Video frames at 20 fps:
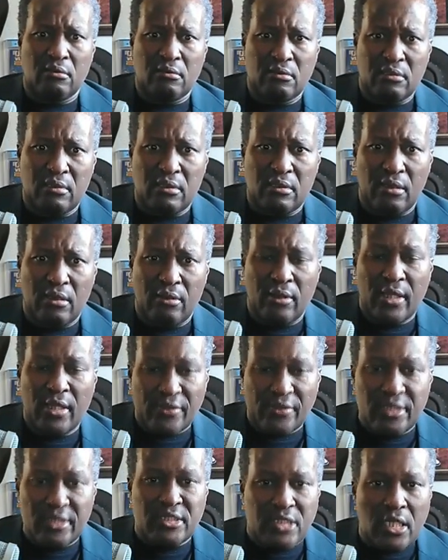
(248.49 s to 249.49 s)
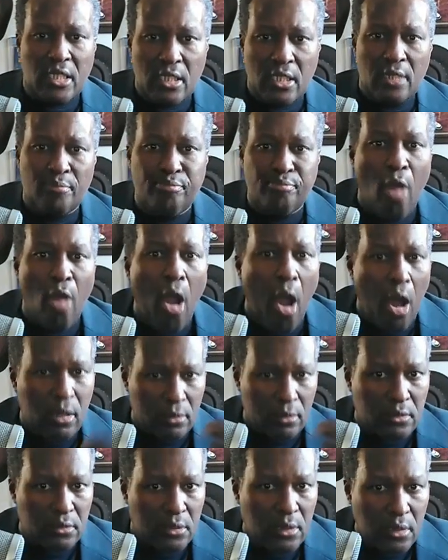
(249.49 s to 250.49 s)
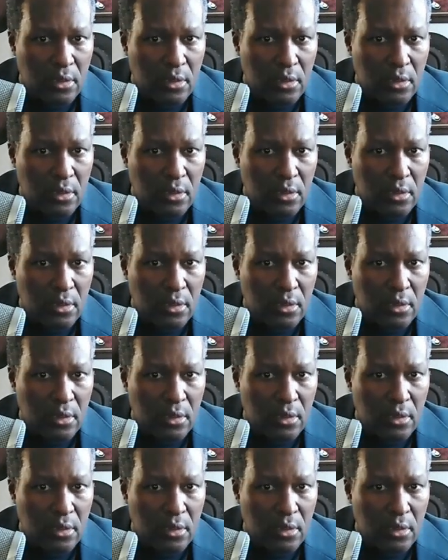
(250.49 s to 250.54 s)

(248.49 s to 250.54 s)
you know, these it brought